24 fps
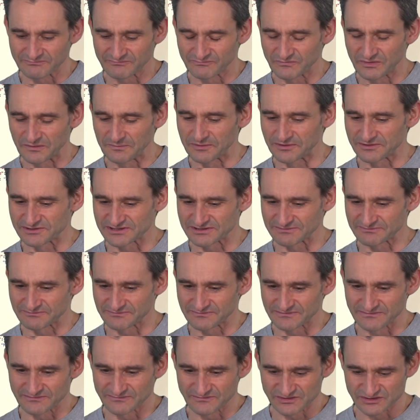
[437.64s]
We'll put
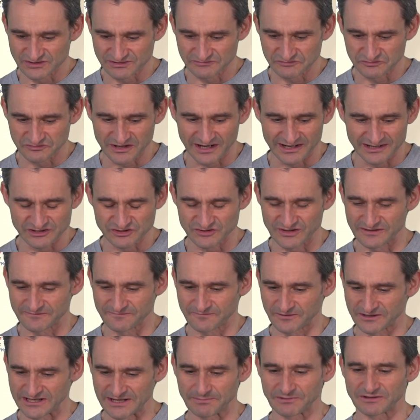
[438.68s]
some kind of
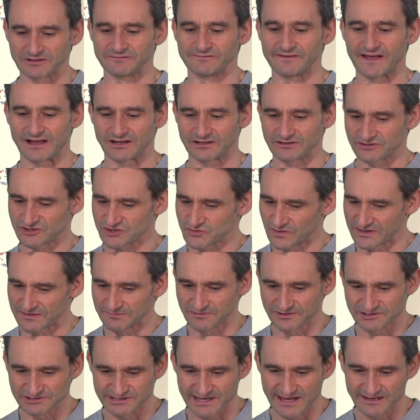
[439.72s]
straightforward typical values.
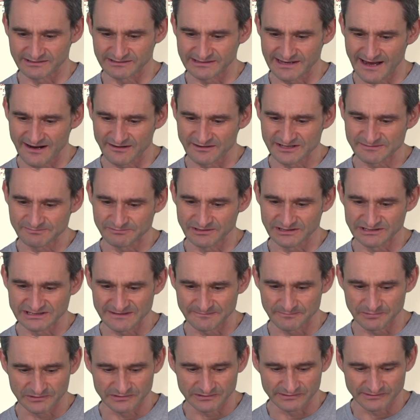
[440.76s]
20% down is pretty
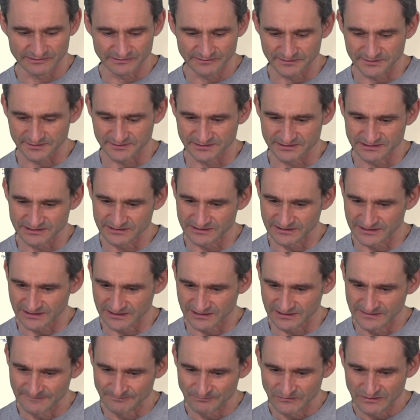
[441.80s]
typical.
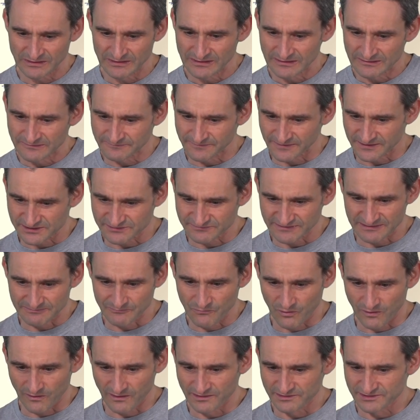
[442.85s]
30-year fixed rate
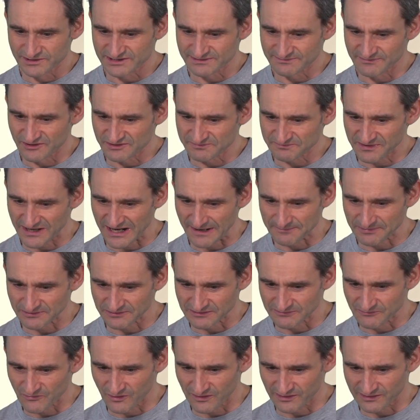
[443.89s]
mortgage is the most
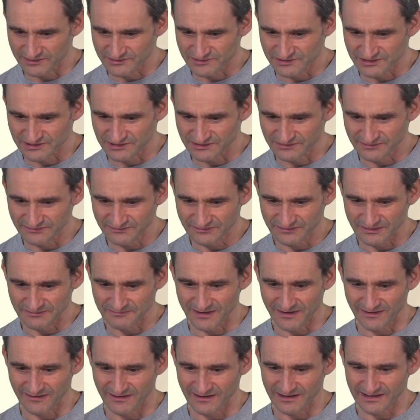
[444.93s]
popular mortgage in
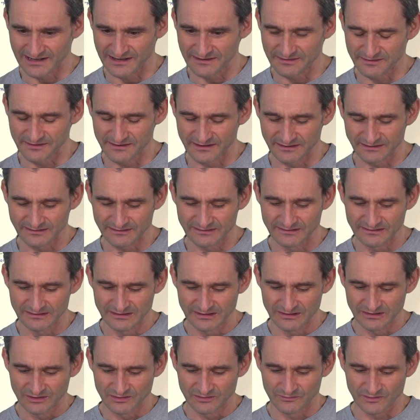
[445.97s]
America, I think. Mm-hmm.
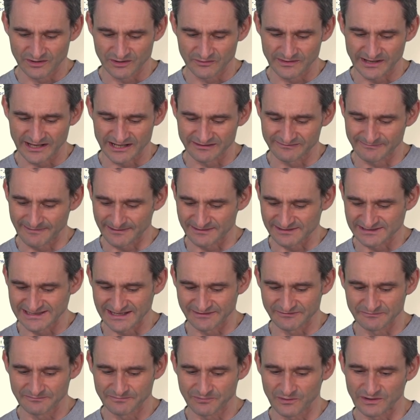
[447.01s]
What are we at? About
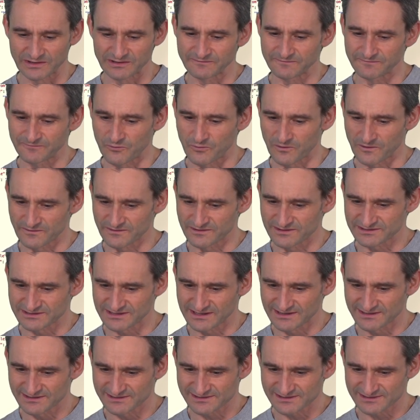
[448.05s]
7.4 these
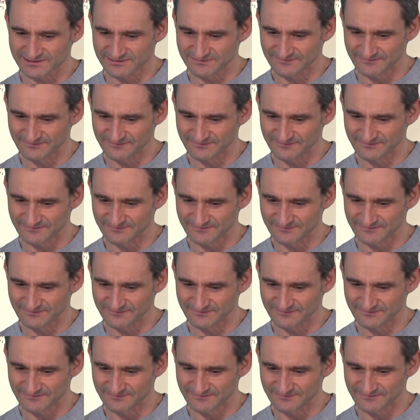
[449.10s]
days?